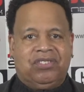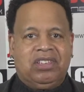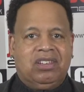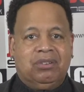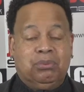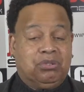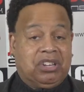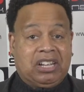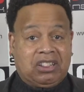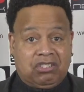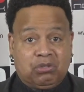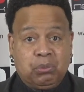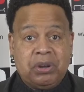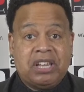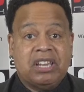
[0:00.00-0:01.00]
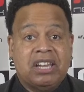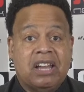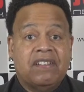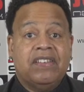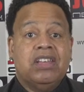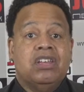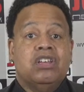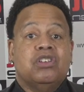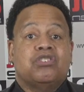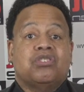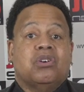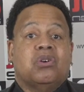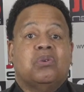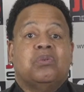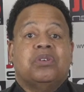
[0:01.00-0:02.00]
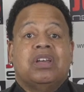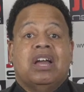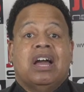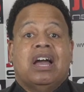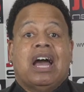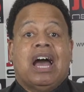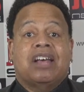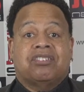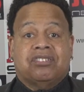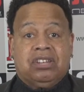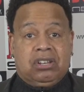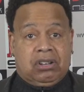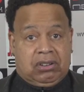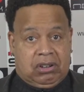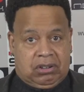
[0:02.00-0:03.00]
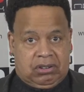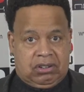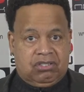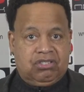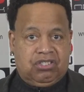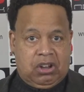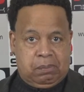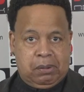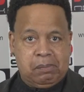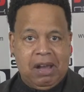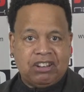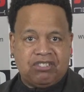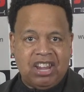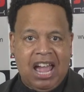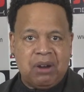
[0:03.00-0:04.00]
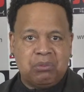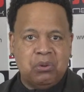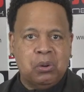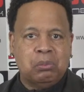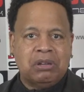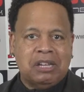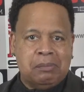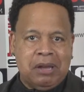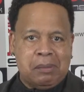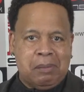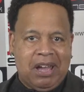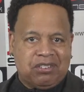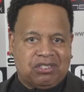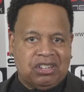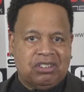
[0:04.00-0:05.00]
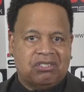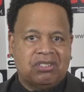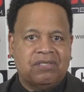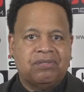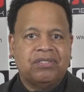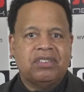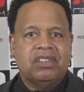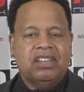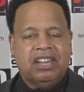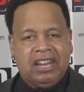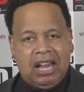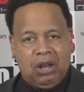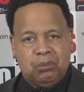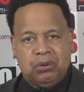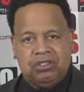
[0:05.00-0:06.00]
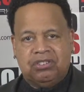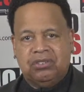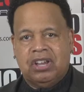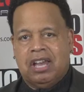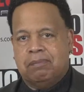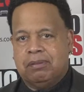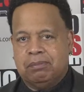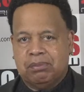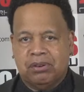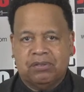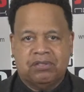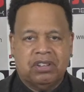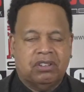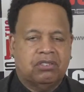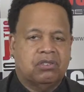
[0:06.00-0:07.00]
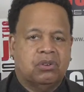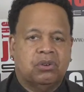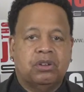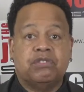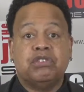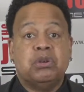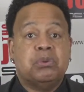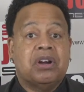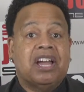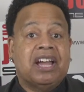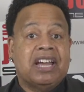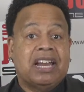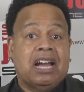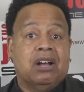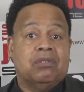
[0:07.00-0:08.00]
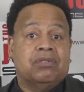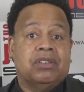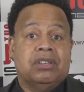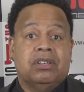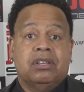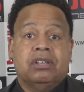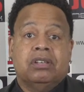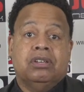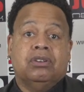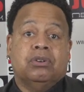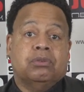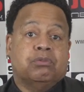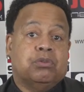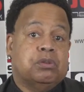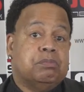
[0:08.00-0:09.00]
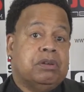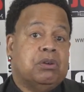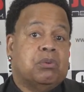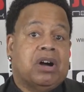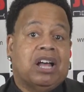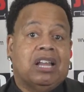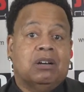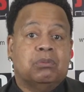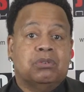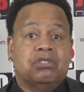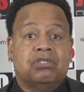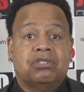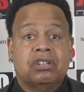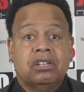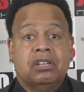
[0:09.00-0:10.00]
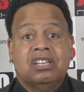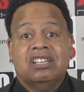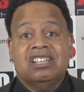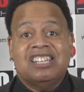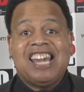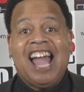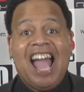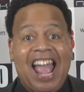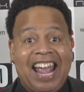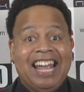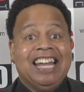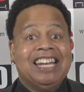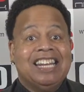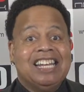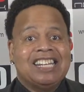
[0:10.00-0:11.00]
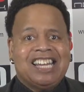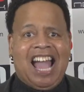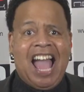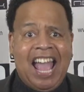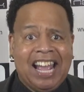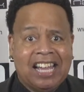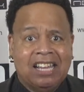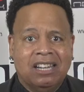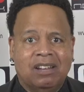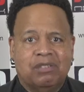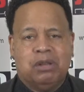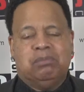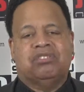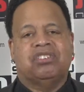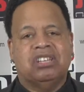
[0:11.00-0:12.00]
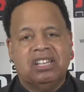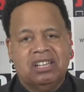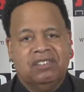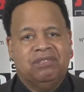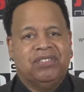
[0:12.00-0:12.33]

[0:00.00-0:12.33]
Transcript: was like this weekend. So I said, jump in my chat room, leave me a message, and I'll wish you happy birthday. So if you were hanging out, with me while I was canging of MCing